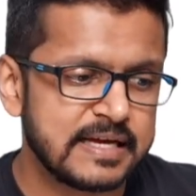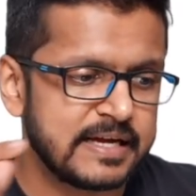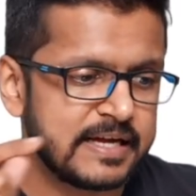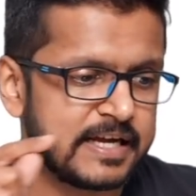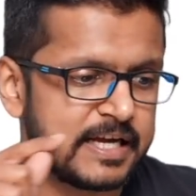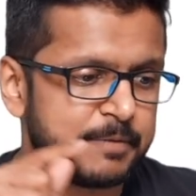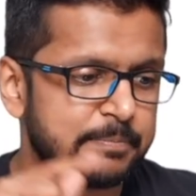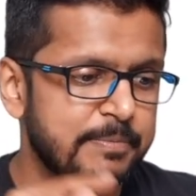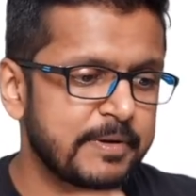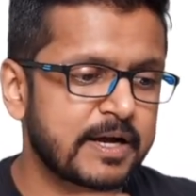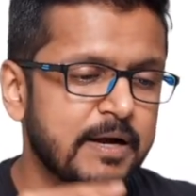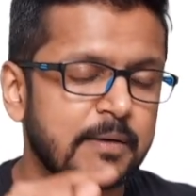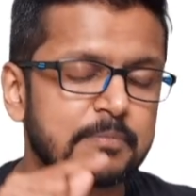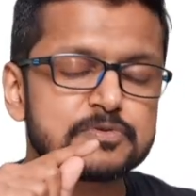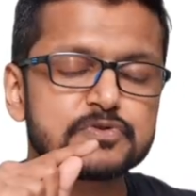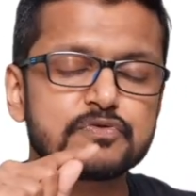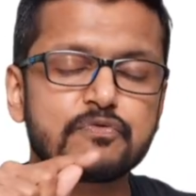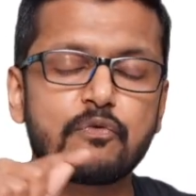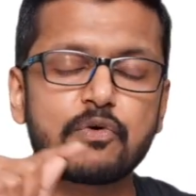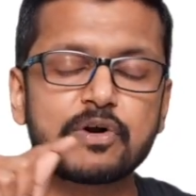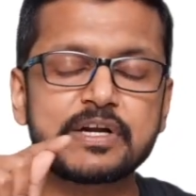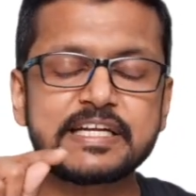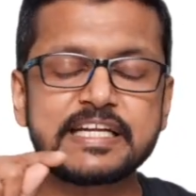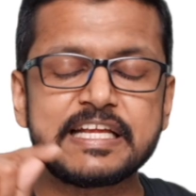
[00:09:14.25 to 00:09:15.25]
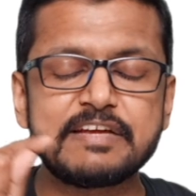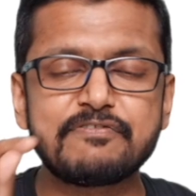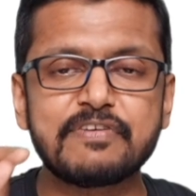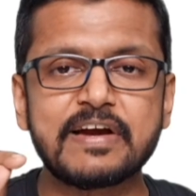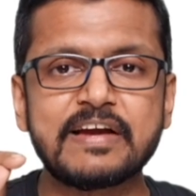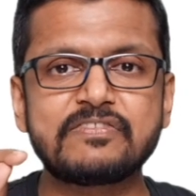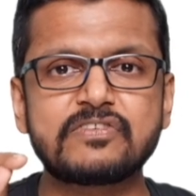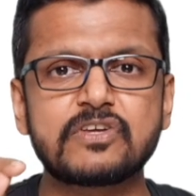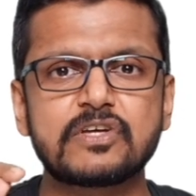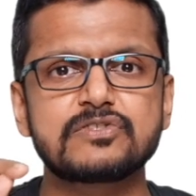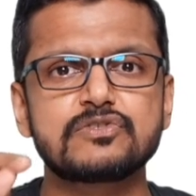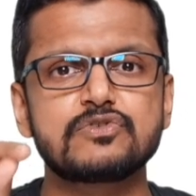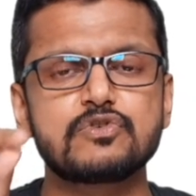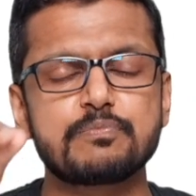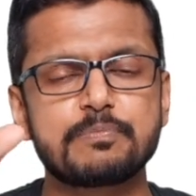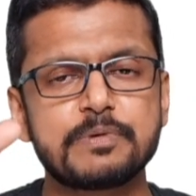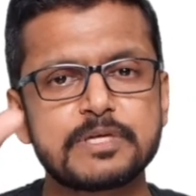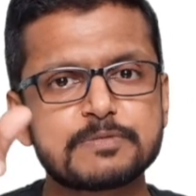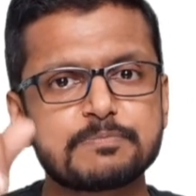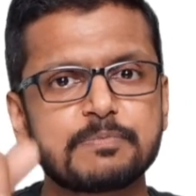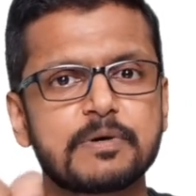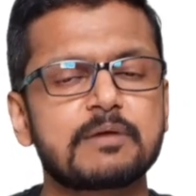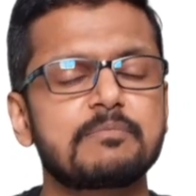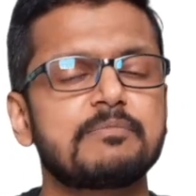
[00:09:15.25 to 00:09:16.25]
it becomes 45,000
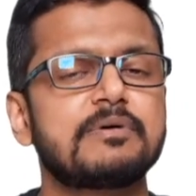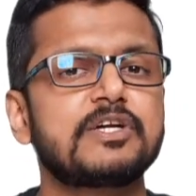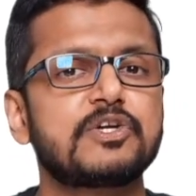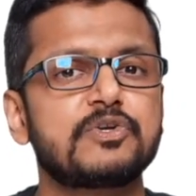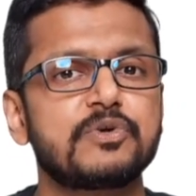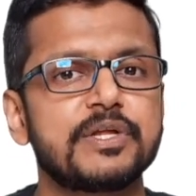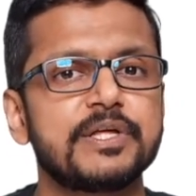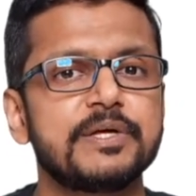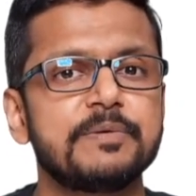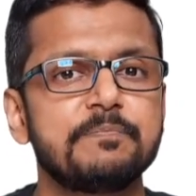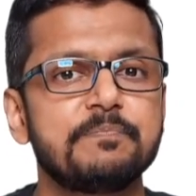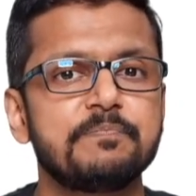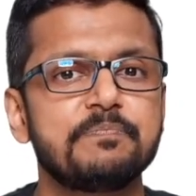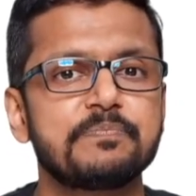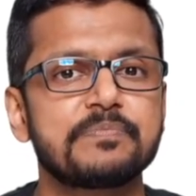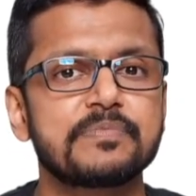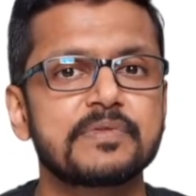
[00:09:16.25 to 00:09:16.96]
rupees per month today.